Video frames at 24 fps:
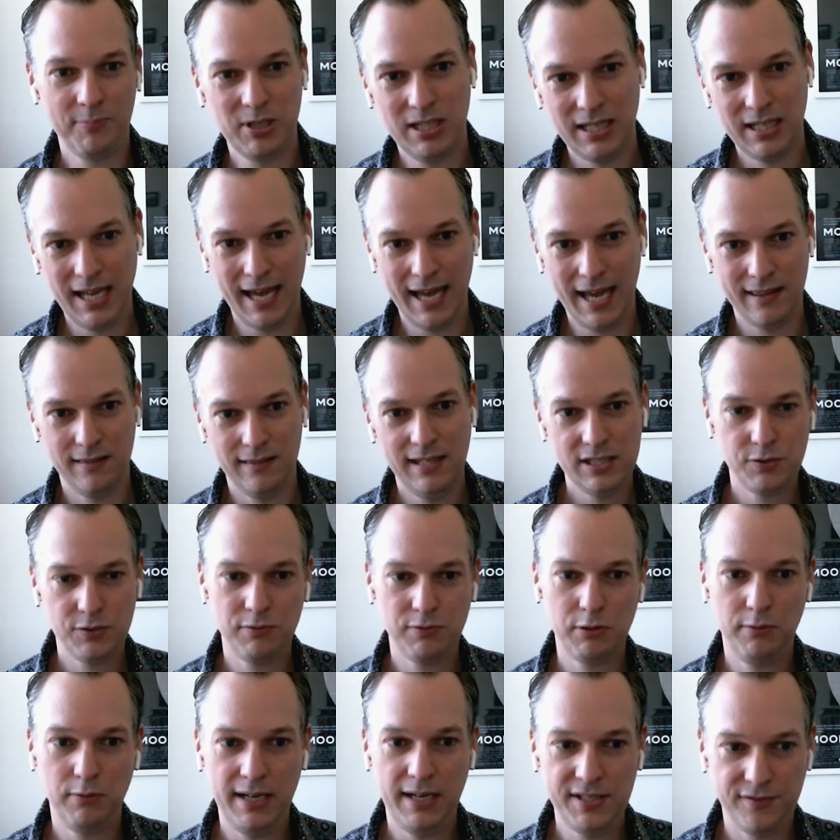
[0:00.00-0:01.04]
I'm going to get
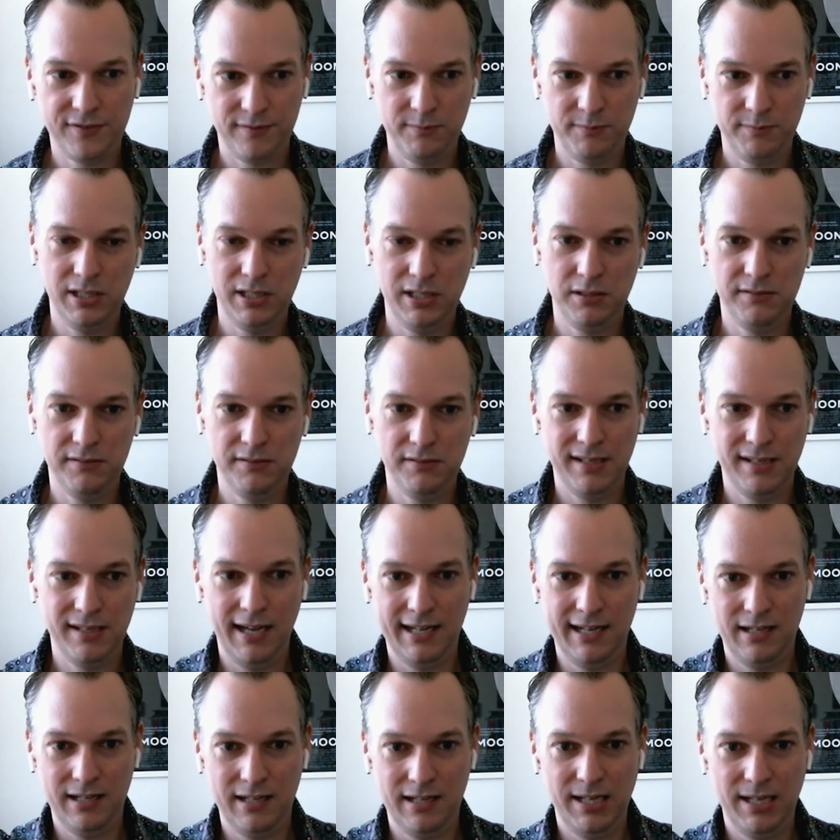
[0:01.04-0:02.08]
this request from the
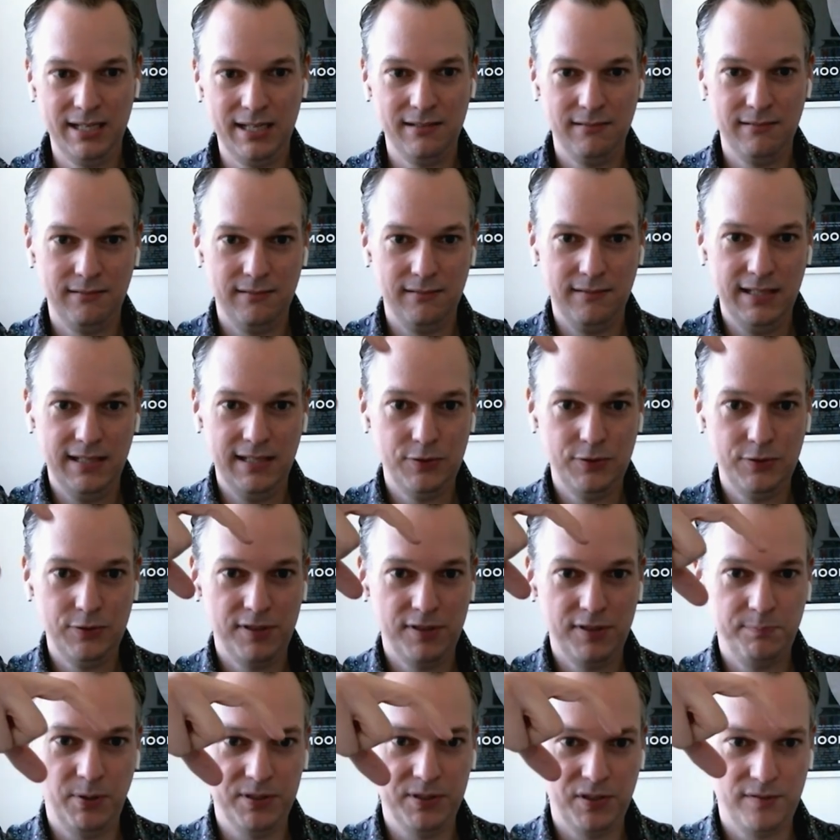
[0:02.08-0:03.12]
user and I'm getting
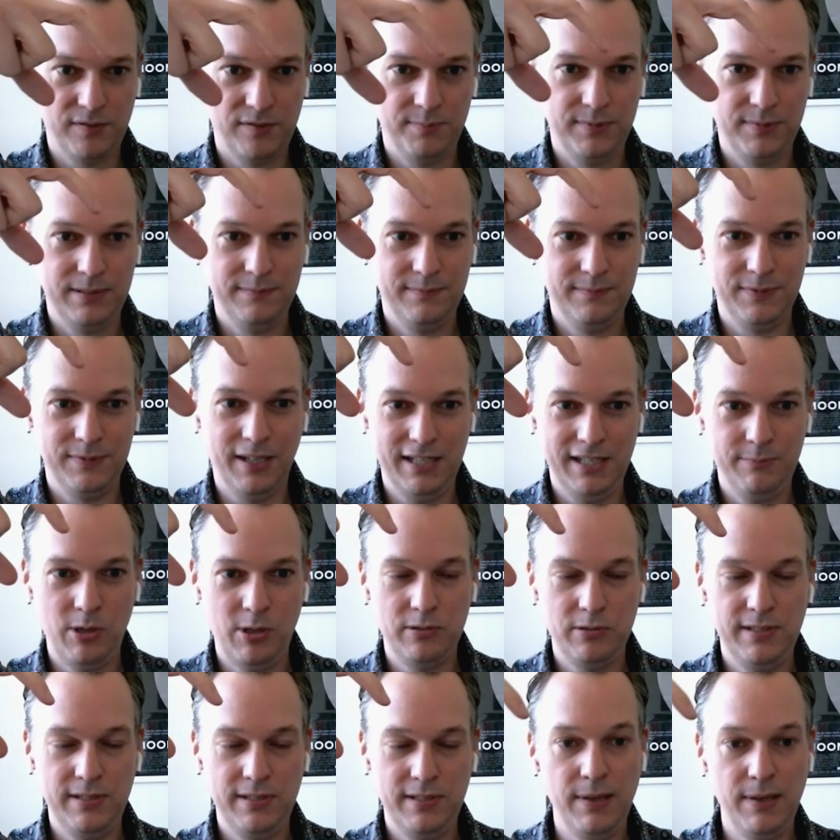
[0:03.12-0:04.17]
this response from
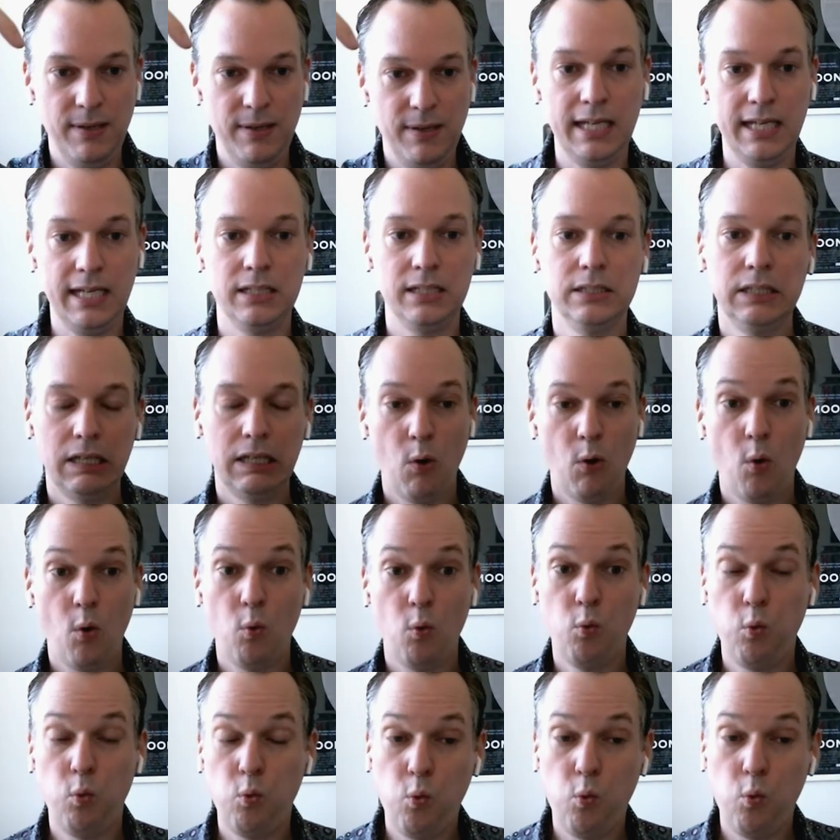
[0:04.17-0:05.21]
DynamoDB,
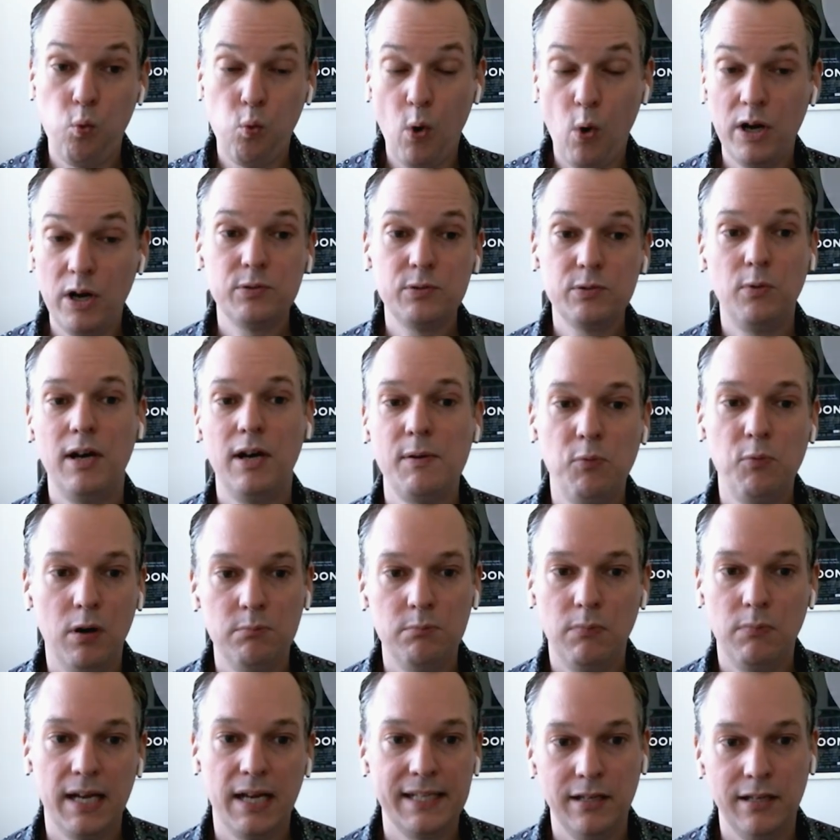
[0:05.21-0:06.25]
what do I
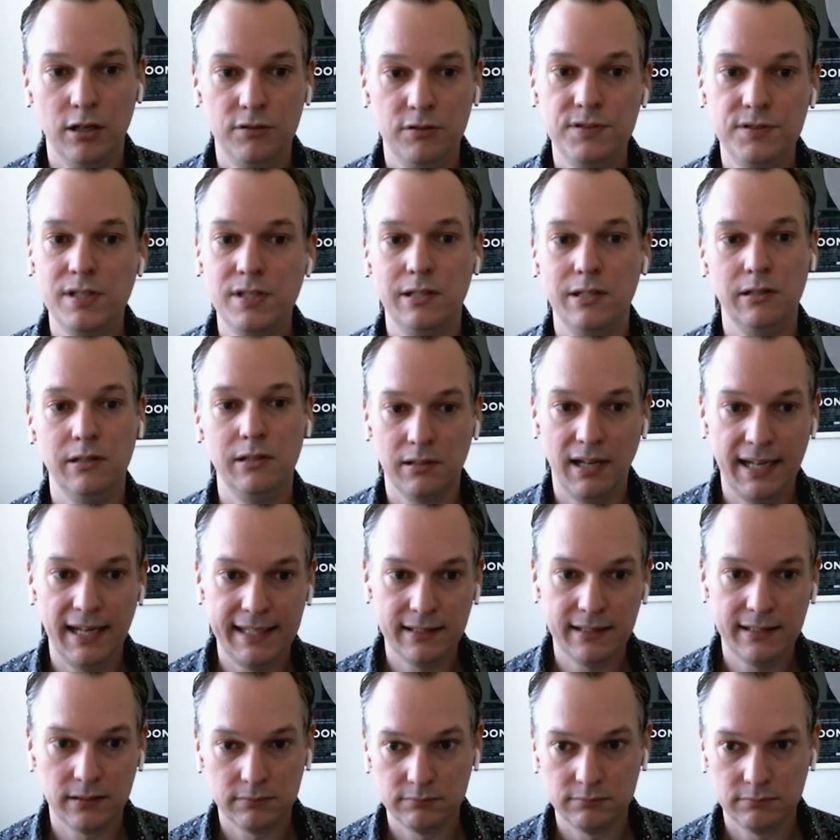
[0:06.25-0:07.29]
want my code to look
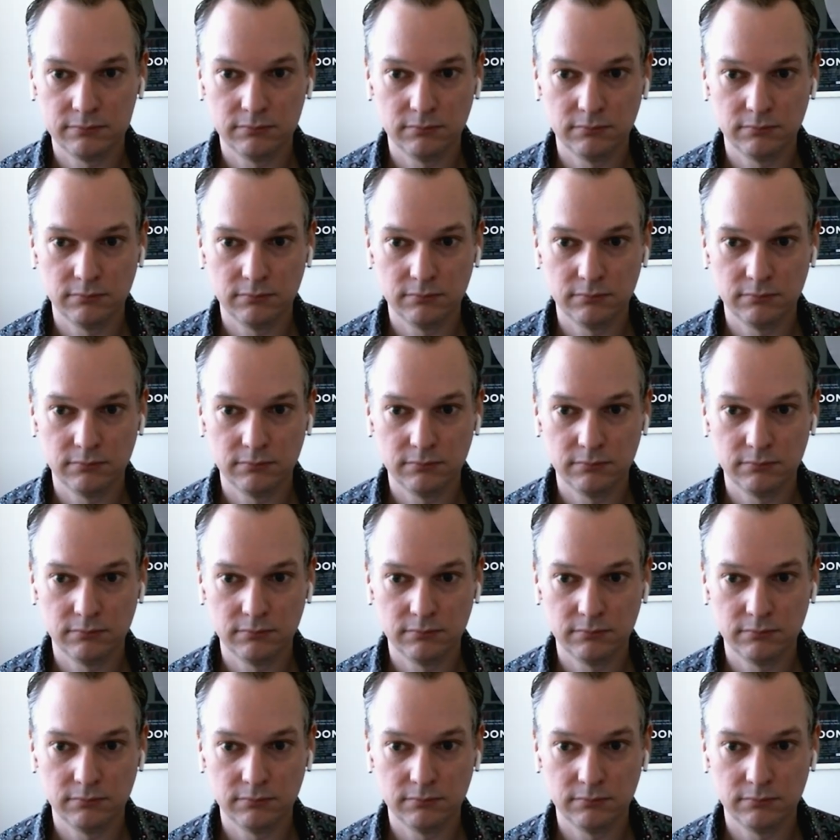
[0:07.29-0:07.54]
like,